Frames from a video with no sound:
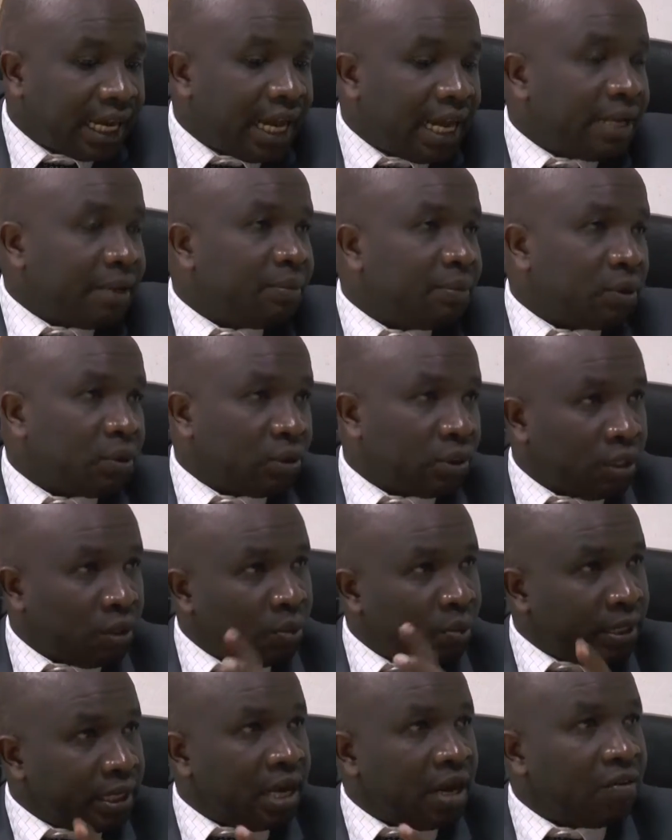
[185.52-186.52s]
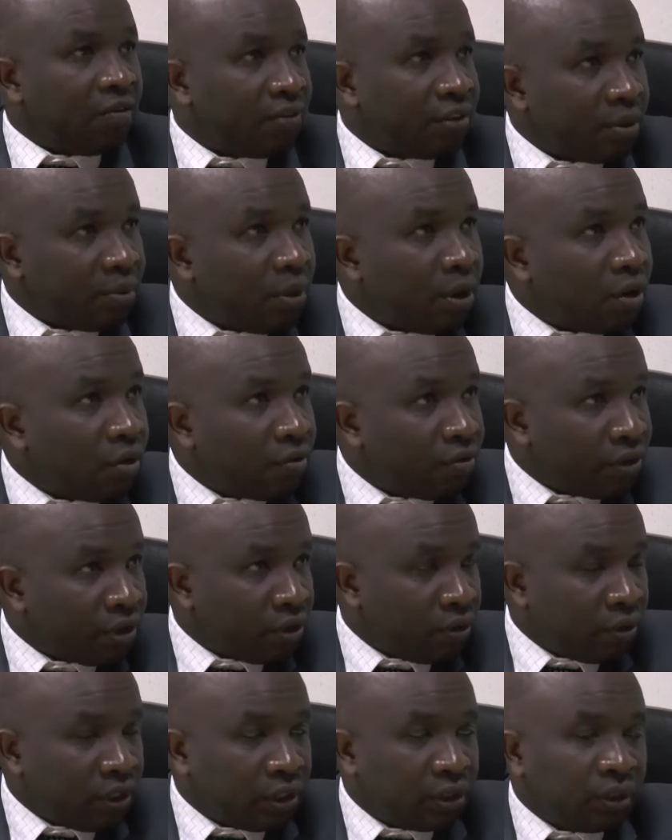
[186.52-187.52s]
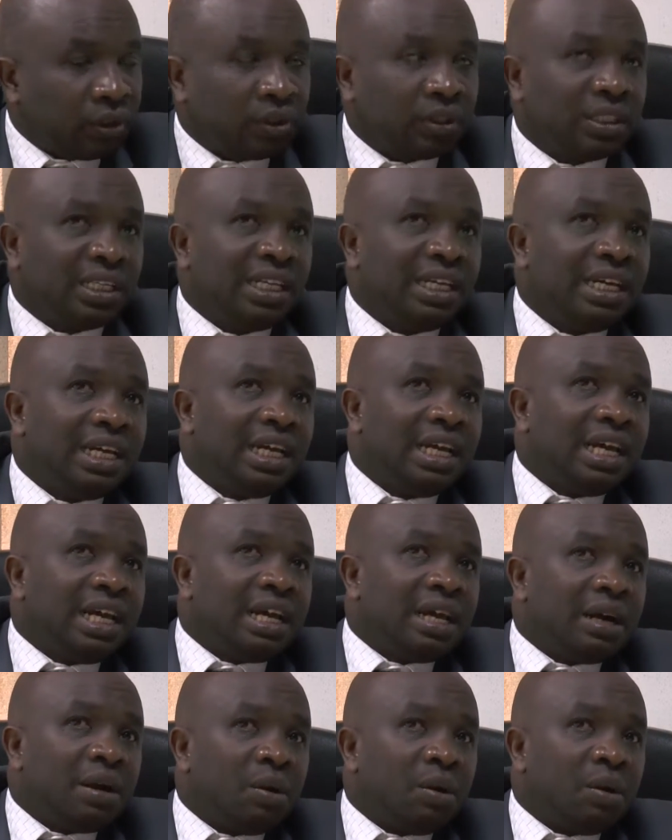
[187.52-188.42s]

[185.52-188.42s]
and because there will be now a framework of regulation. Mm-hmm.